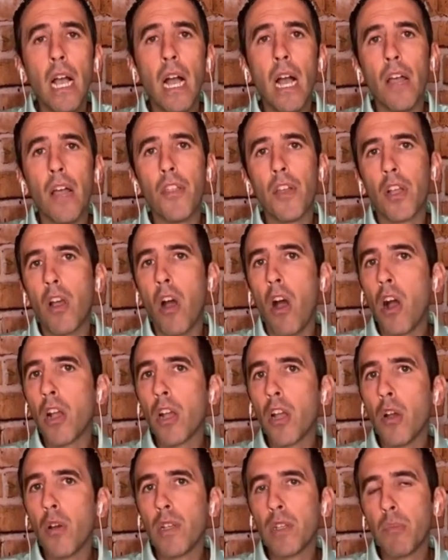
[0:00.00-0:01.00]
The
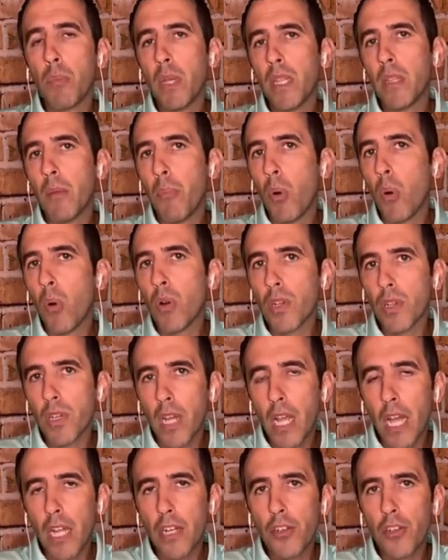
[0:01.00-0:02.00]
Congo has been the poorest
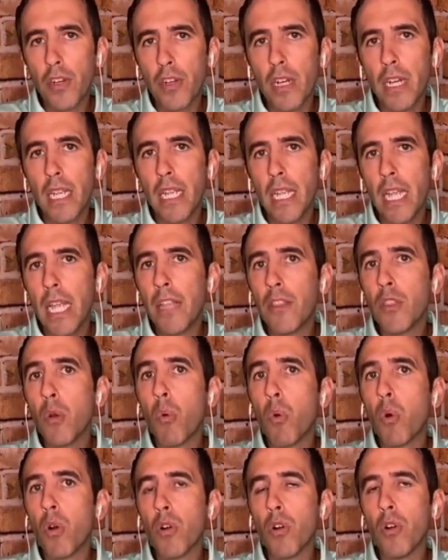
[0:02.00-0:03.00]
country in the
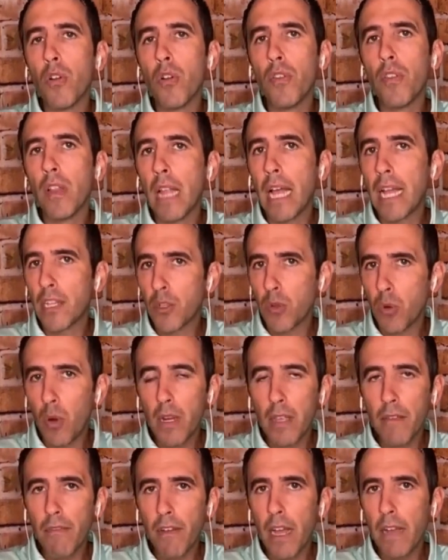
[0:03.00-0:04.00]
world the last
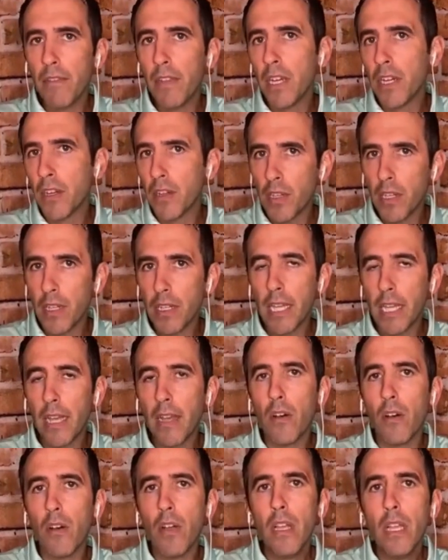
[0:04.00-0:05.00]
25 years
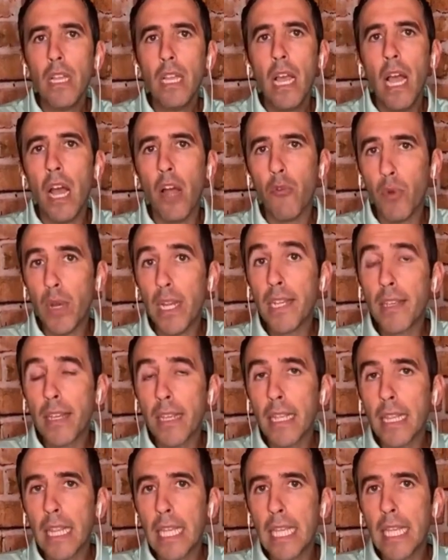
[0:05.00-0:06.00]
until
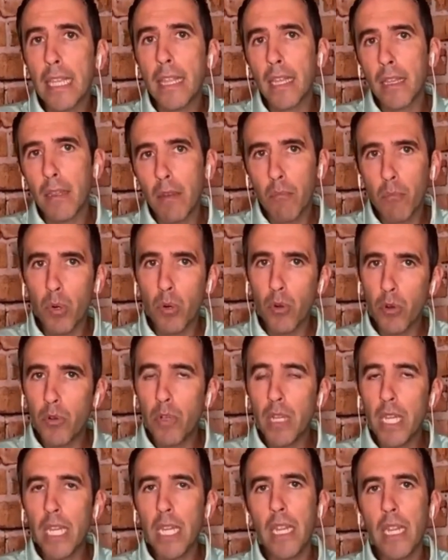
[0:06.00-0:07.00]
recently that
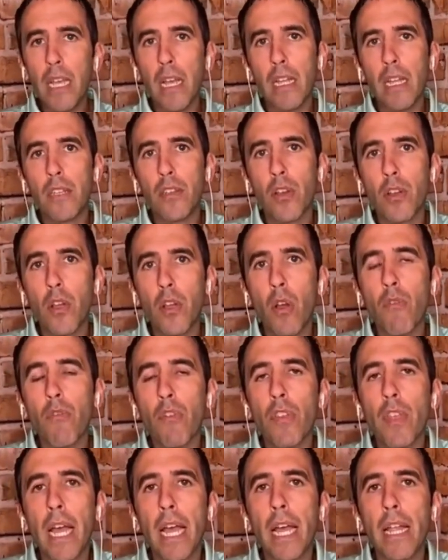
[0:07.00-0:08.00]
Burundi took
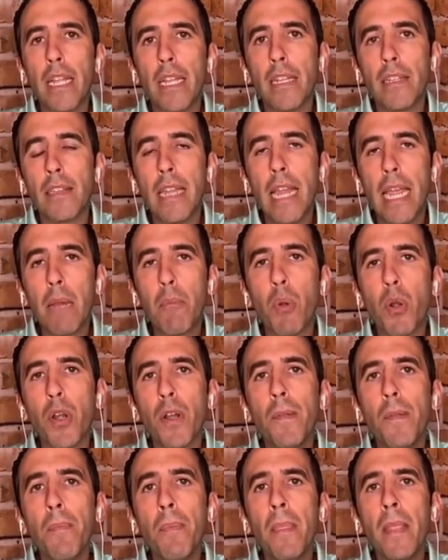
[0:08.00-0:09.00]
over that, its
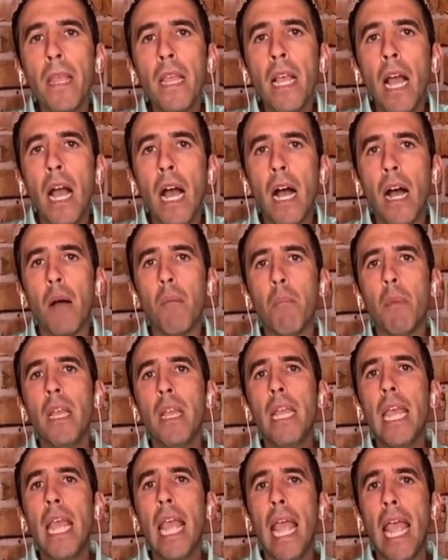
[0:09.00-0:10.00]
neighbor.
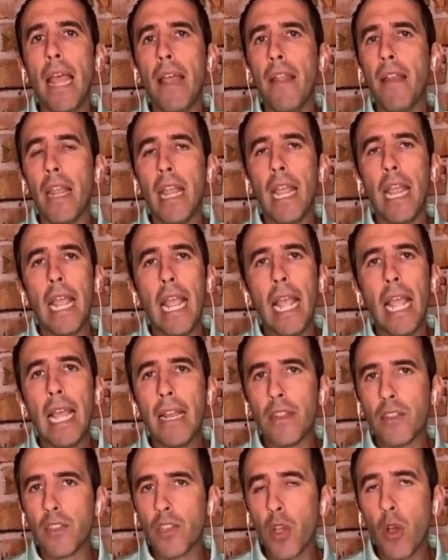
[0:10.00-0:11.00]

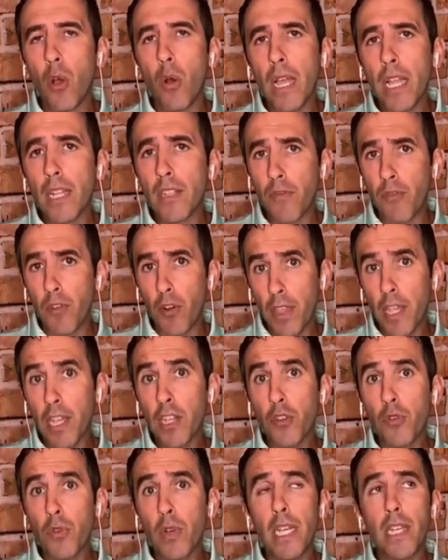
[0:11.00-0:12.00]
And so it's for
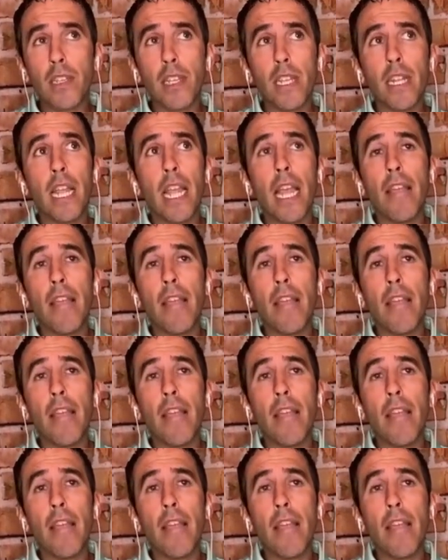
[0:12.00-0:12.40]
this reason.